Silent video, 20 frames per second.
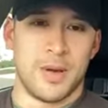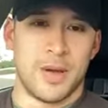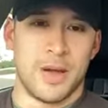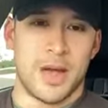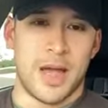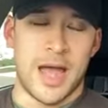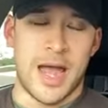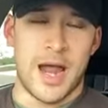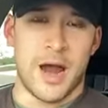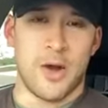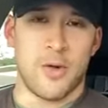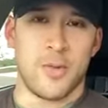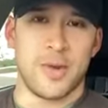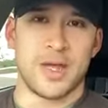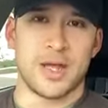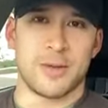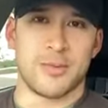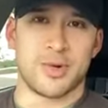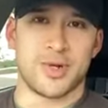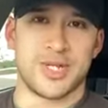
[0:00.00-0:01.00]
how are we
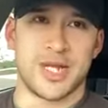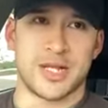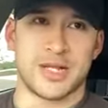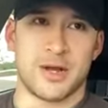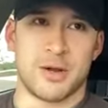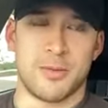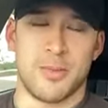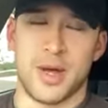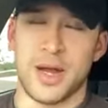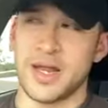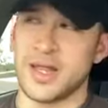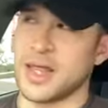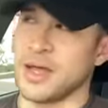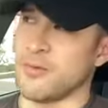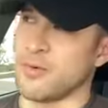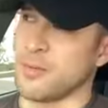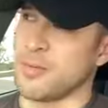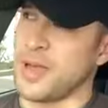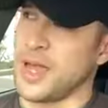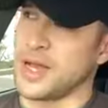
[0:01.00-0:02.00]
going to protect our money
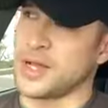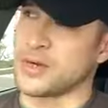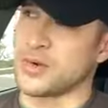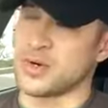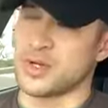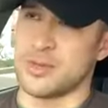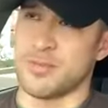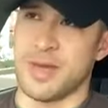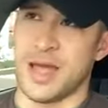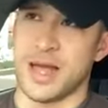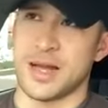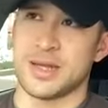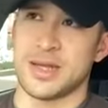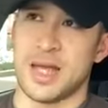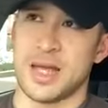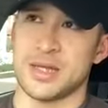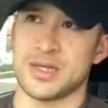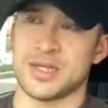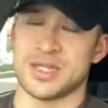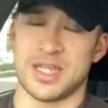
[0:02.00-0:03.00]
that we're paying towards the back
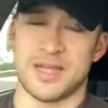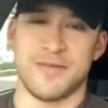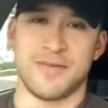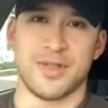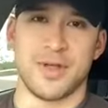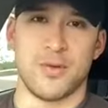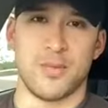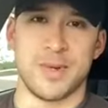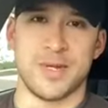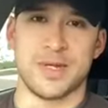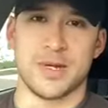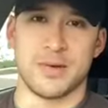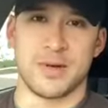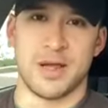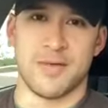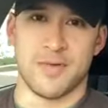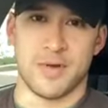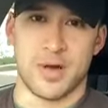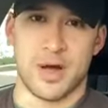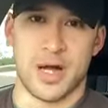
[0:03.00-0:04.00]
taxes, even though we don't
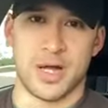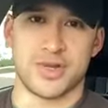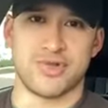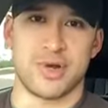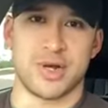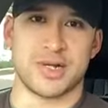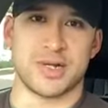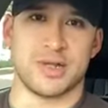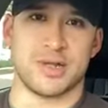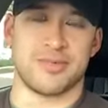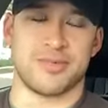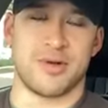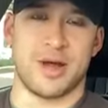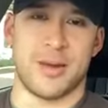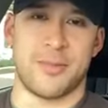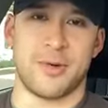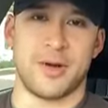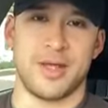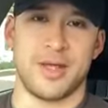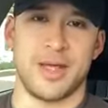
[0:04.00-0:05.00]
have a contract on the
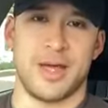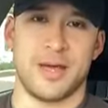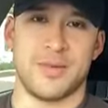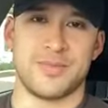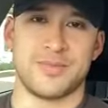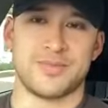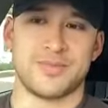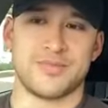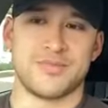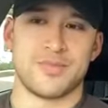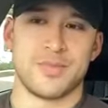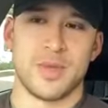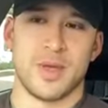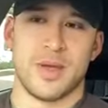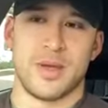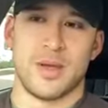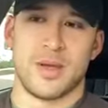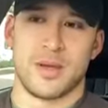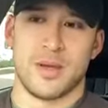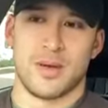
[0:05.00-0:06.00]
property yet?"
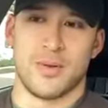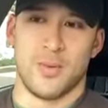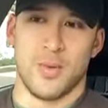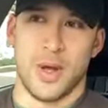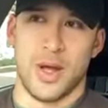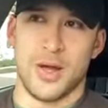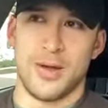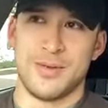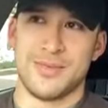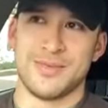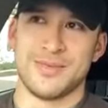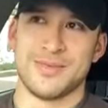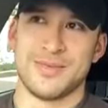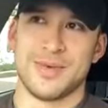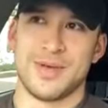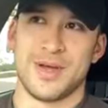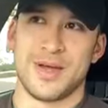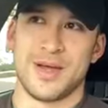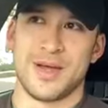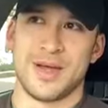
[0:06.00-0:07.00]
Well,
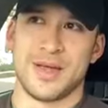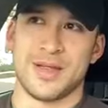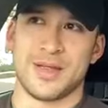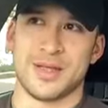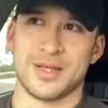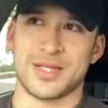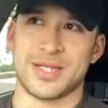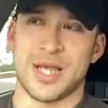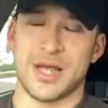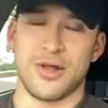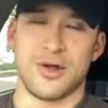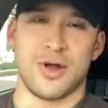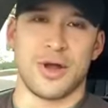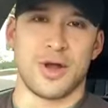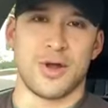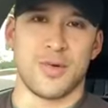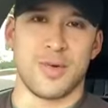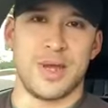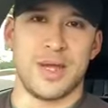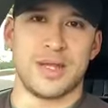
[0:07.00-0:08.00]
the seller
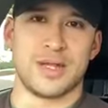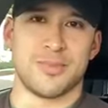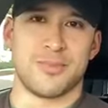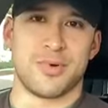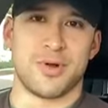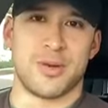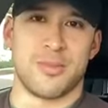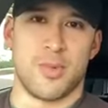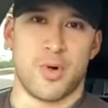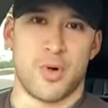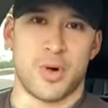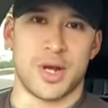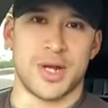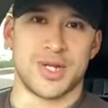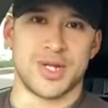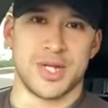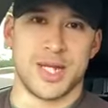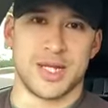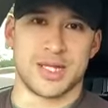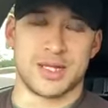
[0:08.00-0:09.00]
agreed to put a
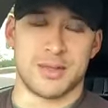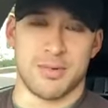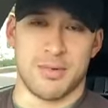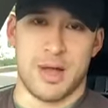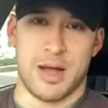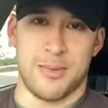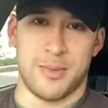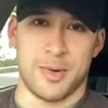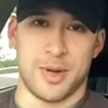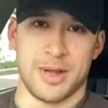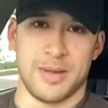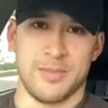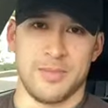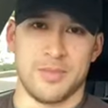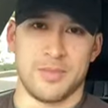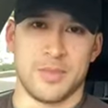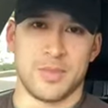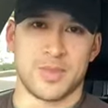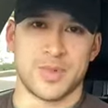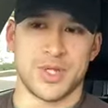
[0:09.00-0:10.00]
mortgage against the property.
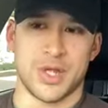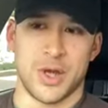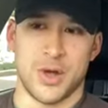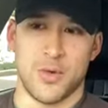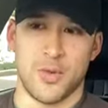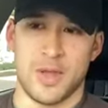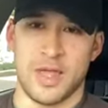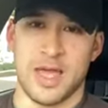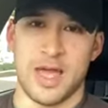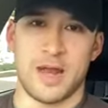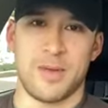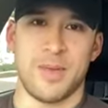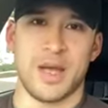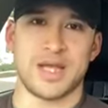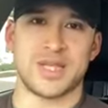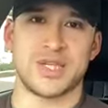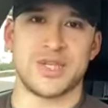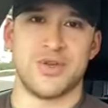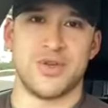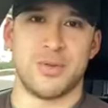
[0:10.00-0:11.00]
So we had him
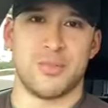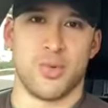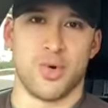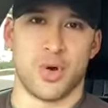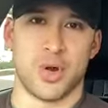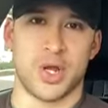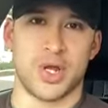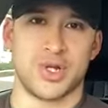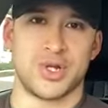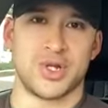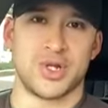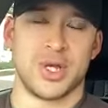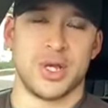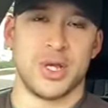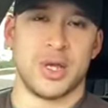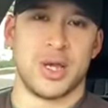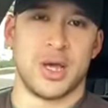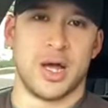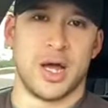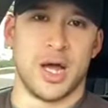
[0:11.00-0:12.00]
execute a mortgage.
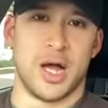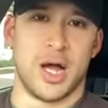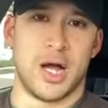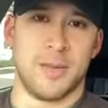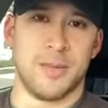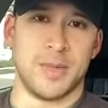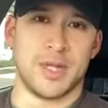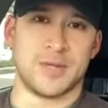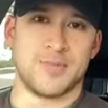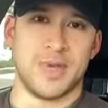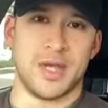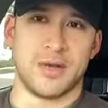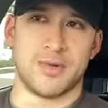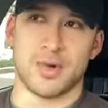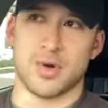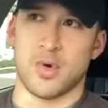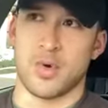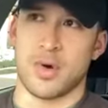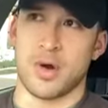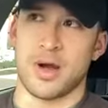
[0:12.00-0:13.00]
It's being
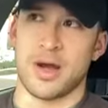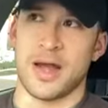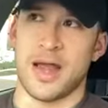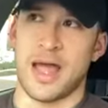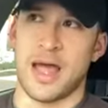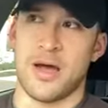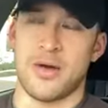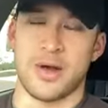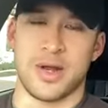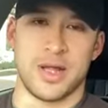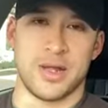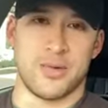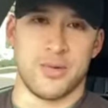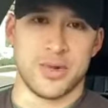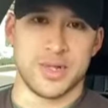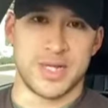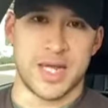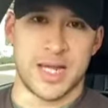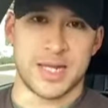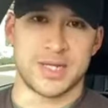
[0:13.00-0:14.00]
recorded now, and it
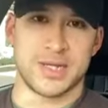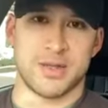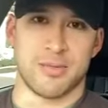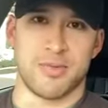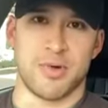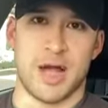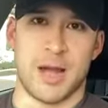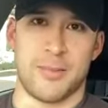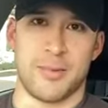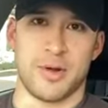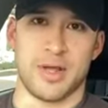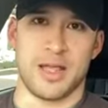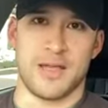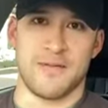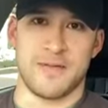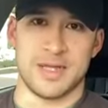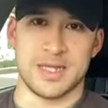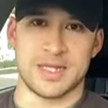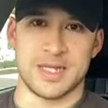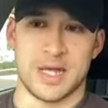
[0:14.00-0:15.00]
will attach to the property
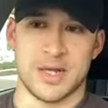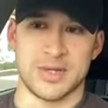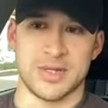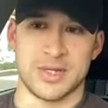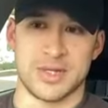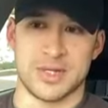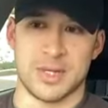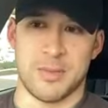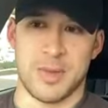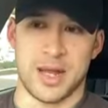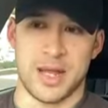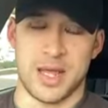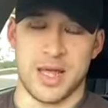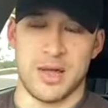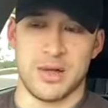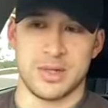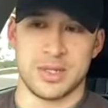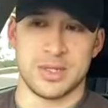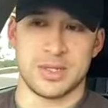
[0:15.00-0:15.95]
if he sells to somebody else,